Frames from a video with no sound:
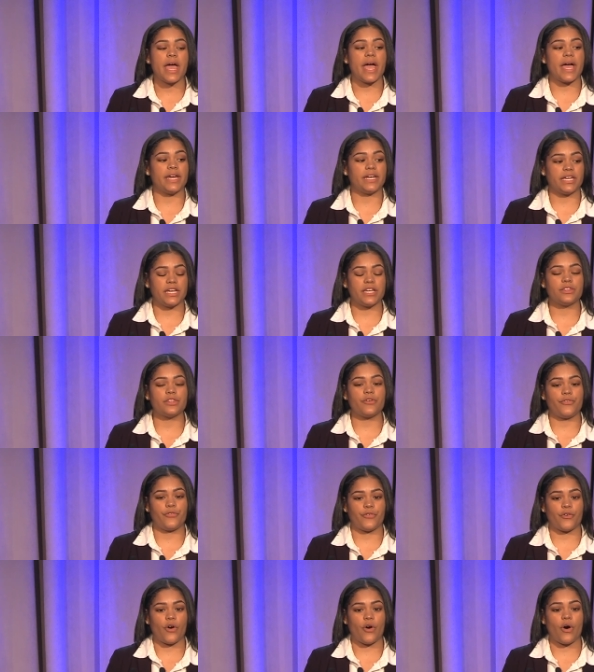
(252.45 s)
and in the
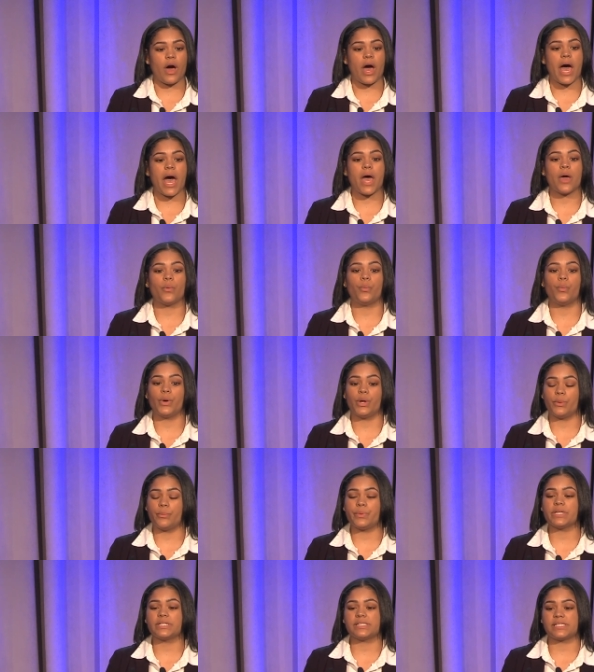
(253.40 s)
fall, I will
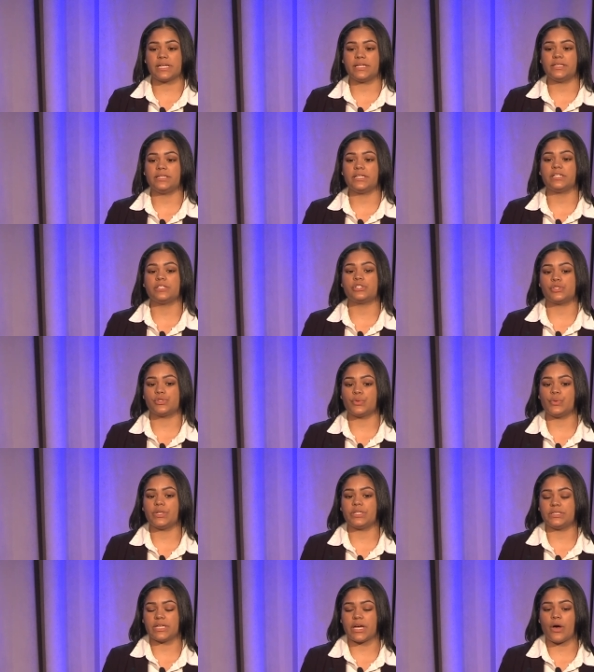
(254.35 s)
be attending
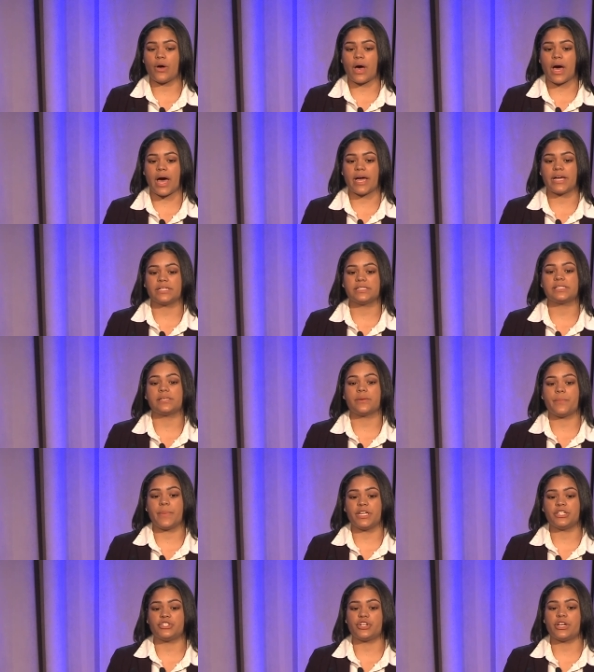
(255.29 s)
SUNY Delhi to
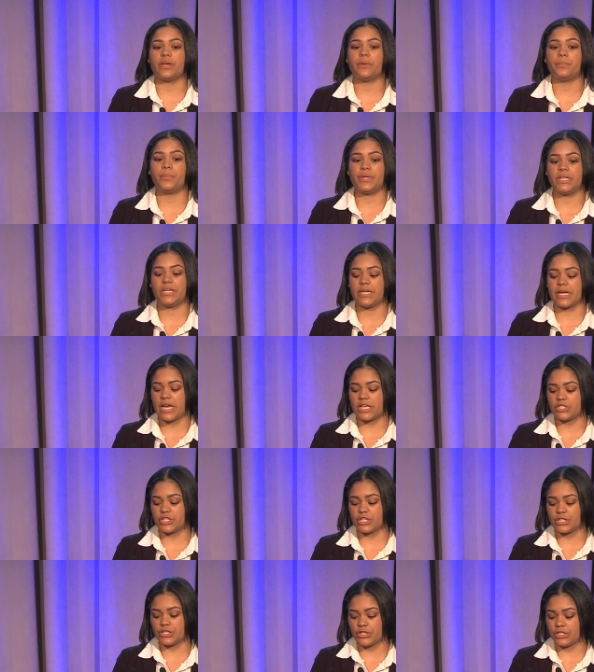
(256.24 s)
major in
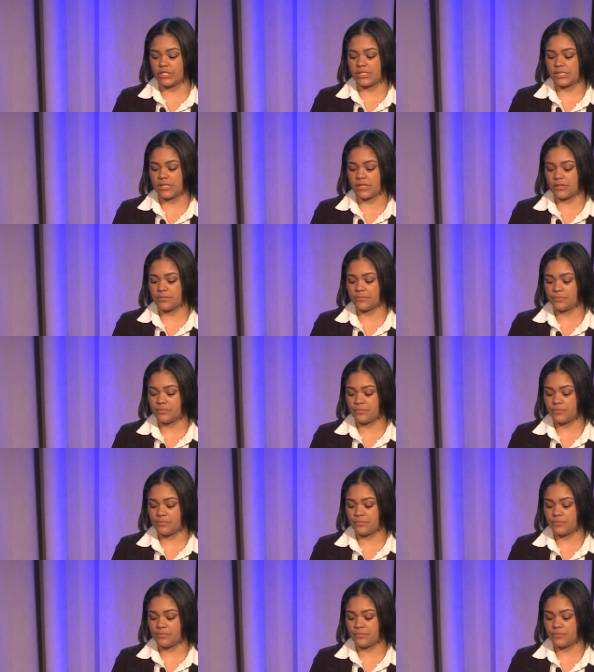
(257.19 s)
pediatric nursing.